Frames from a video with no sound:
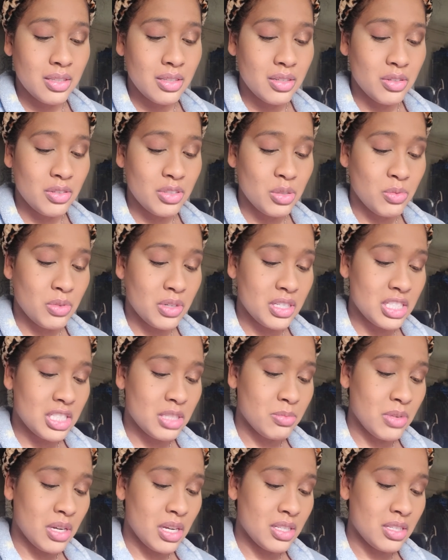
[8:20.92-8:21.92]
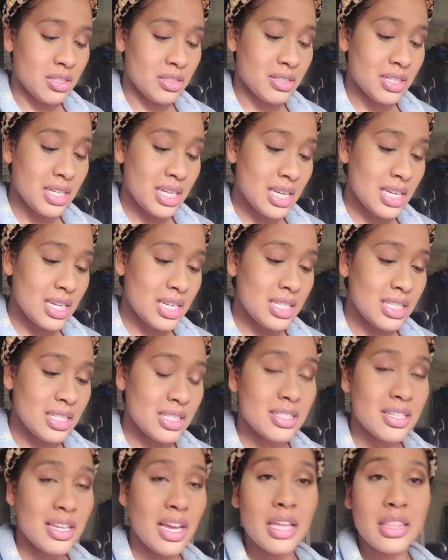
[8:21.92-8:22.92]
you know, you want to smell a little
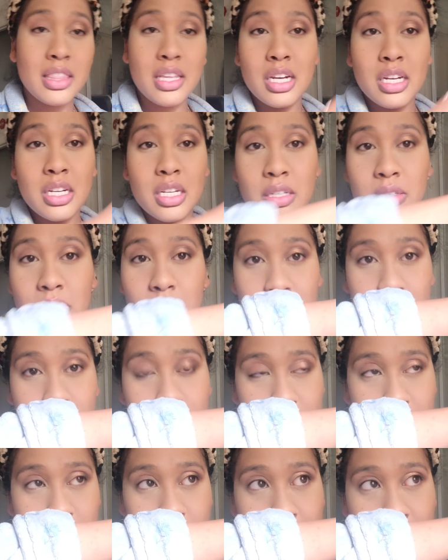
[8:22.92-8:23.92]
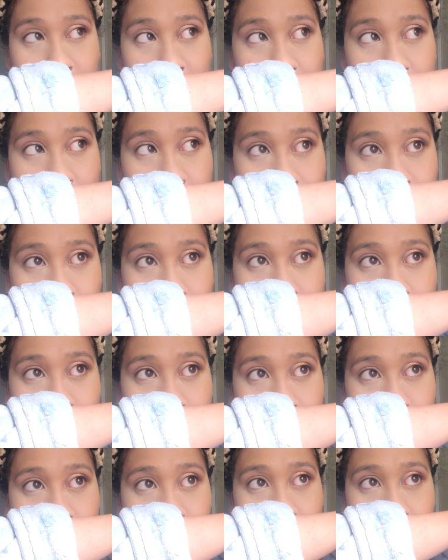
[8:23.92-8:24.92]
nice. I thought it smells,
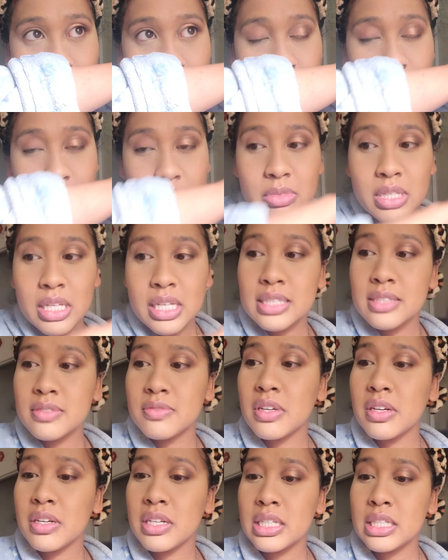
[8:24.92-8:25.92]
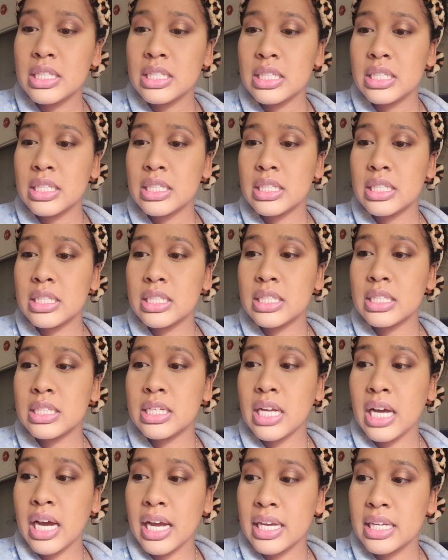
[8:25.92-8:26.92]
it's very
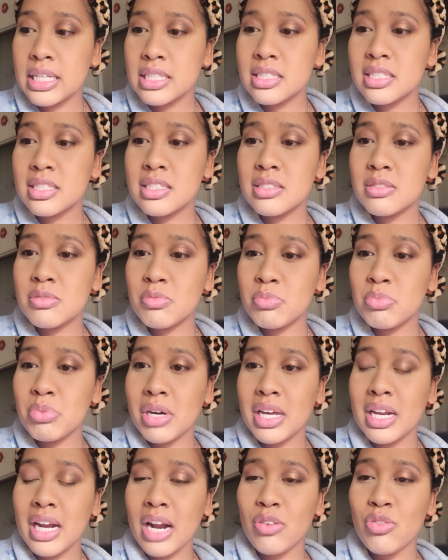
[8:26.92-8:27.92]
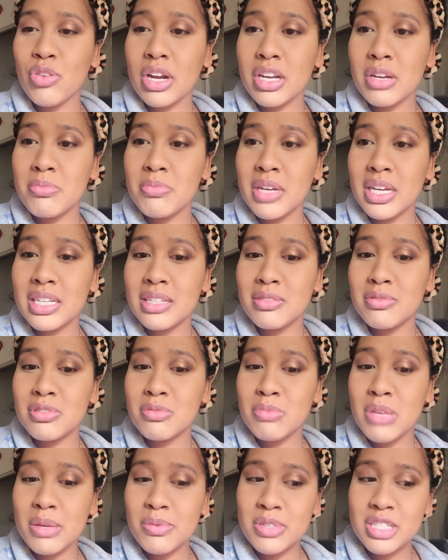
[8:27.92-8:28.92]
nice, but I
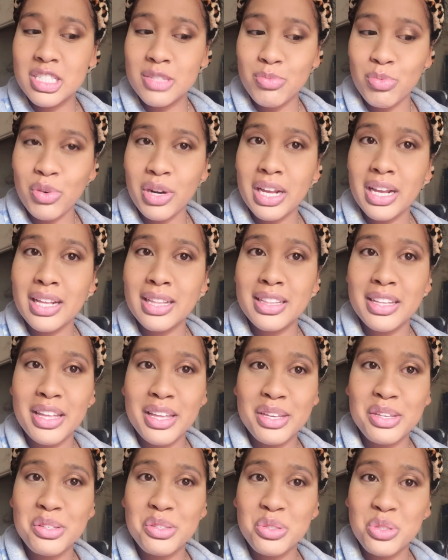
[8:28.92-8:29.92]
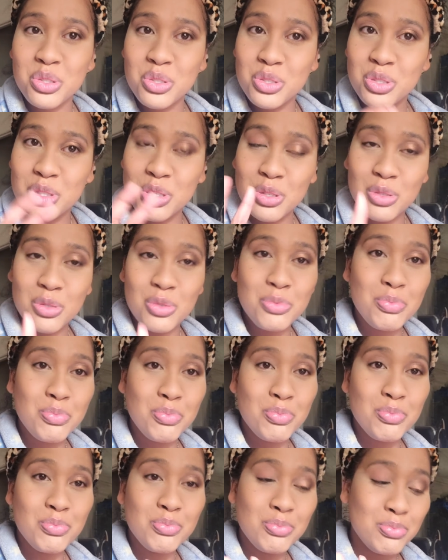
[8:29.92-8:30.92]
recommend maybe spraying like two
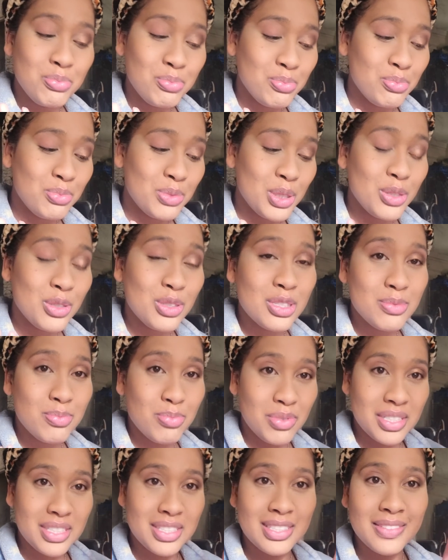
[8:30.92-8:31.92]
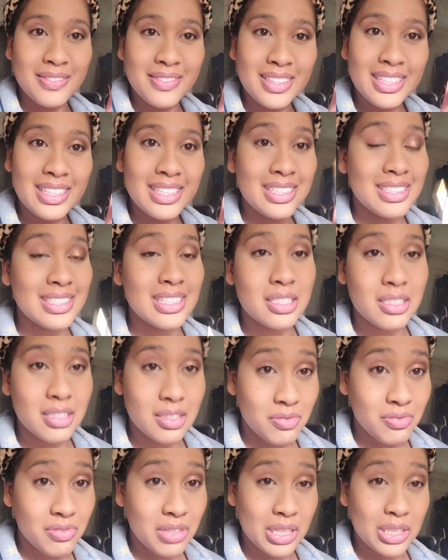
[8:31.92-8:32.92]
spritz of these, because
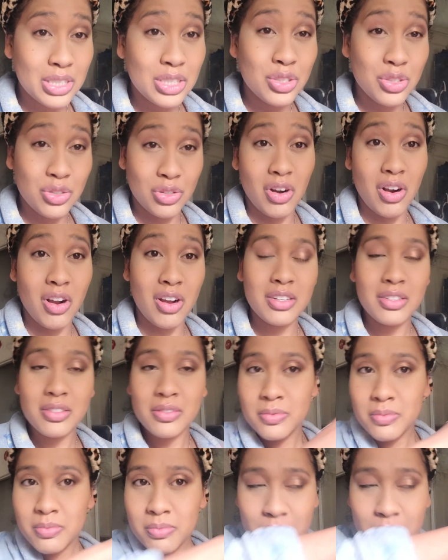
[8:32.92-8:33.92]
it's very strong.